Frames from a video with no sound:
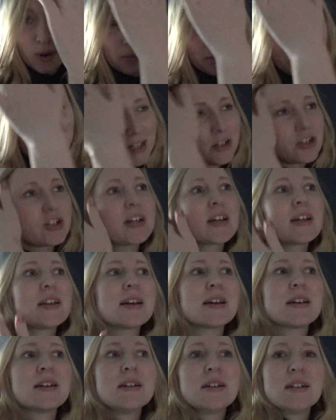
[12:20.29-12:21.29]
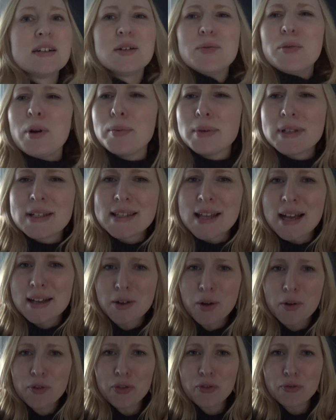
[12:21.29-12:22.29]
I'm literally going to probably
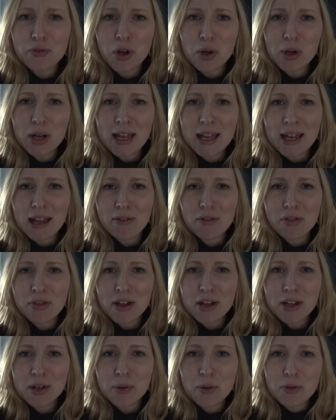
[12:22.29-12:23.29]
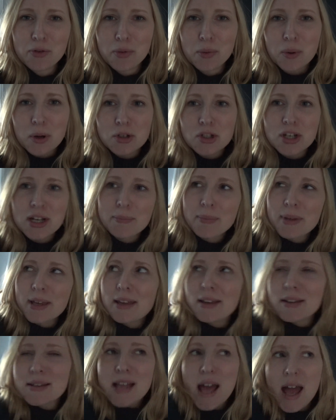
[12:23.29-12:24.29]
sign off the vlog here and thank you all for watching
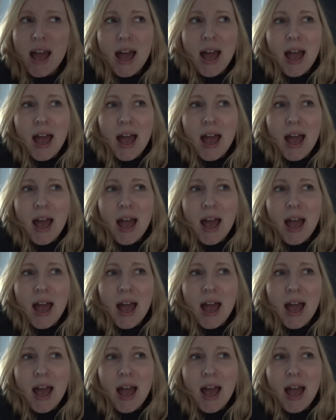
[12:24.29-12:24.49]
because